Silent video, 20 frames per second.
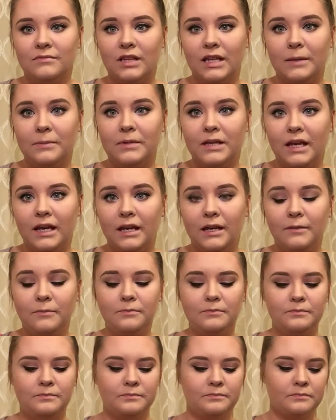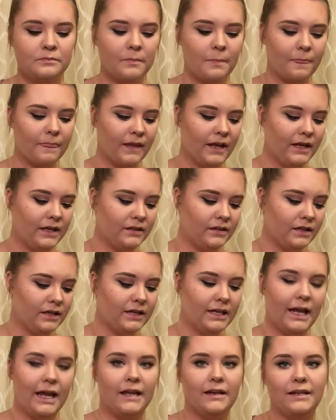lip kit in
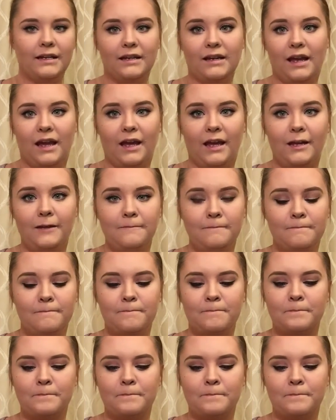the Candy K.